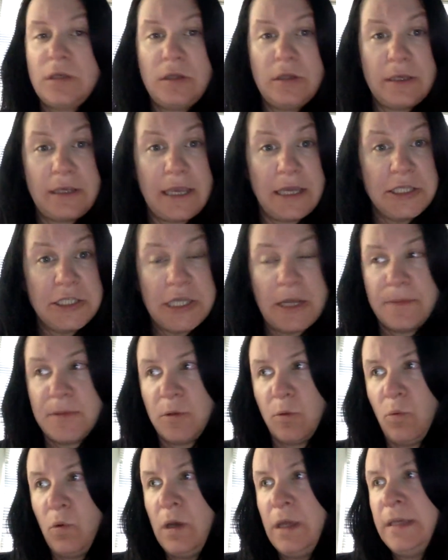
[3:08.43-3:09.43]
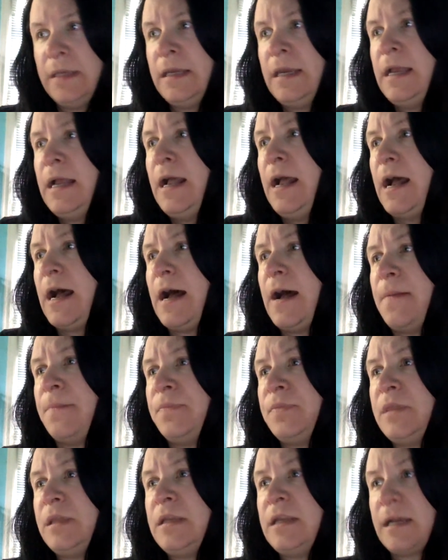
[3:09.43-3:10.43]
to look at chapter 1.
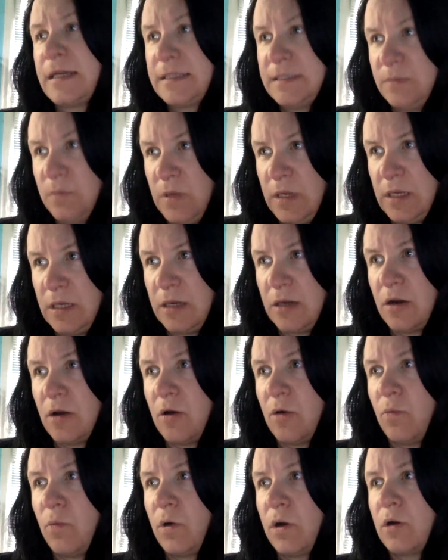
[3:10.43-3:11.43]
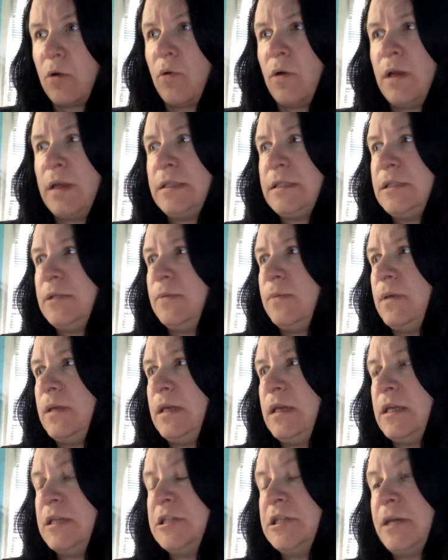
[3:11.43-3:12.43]
The next week we're going to
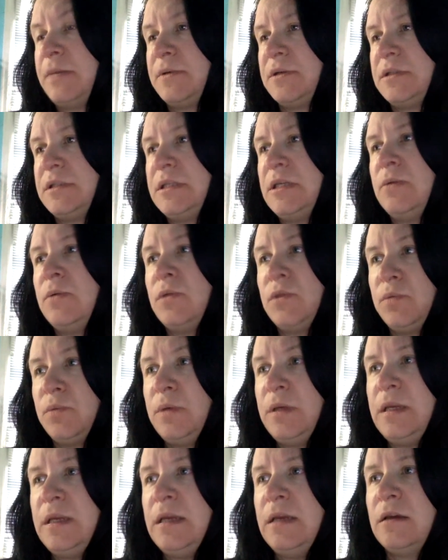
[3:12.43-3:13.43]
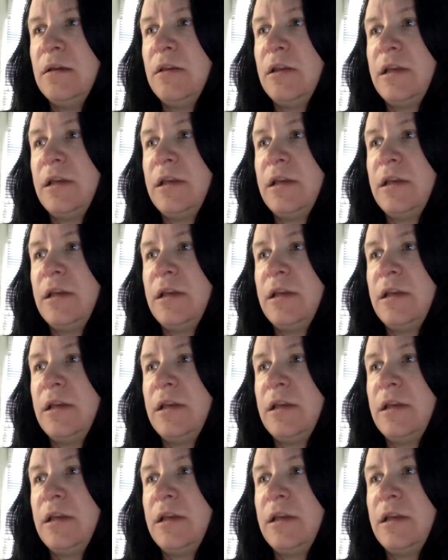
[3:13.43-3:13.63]
be in chapters 2 and 3,